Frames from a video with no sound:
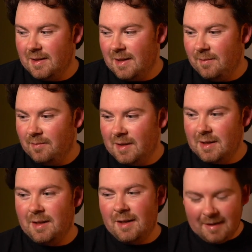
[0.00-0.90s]
Because
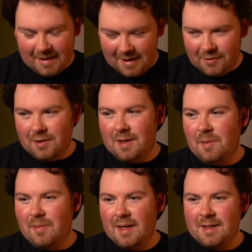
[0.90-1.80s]
again, I do need to
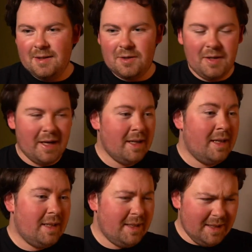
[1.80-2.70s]
be practicing. So yeah,
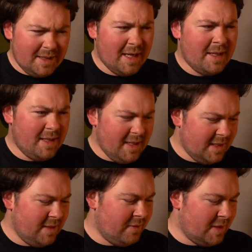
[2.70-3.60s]
that's it. I think
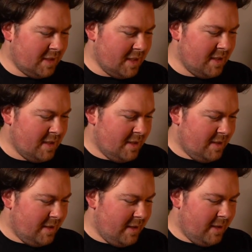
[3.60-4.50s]
that's it for today.
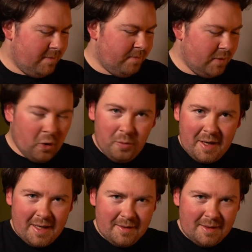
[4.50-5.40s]
I hope
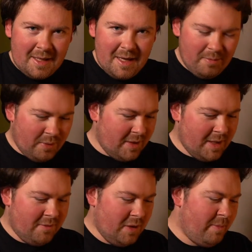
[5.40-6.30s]
that tape
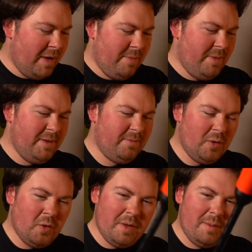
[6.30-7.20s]
thing, if you're a piper, I
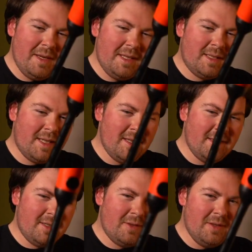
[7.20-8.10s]
hope that makes
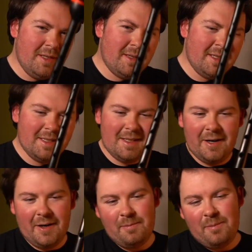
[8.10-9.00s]
sense to you. This is
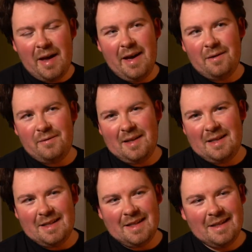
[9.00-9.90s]
now a
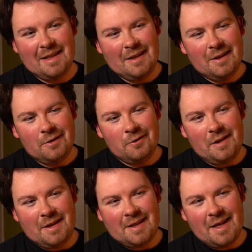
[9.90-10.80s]
perfectly
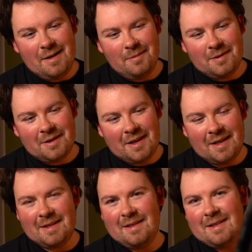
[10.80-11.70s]
retaped
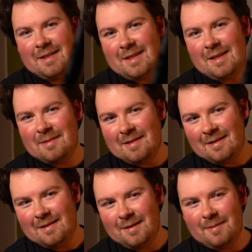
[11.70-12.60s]
chanter. Look at it. It's
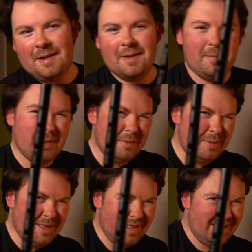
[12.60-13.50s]
absolutely. You probably won't
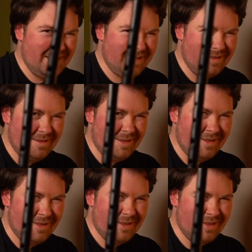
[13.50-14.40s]
be able to see it. This
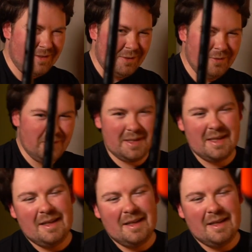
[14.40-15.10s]
is autofocus.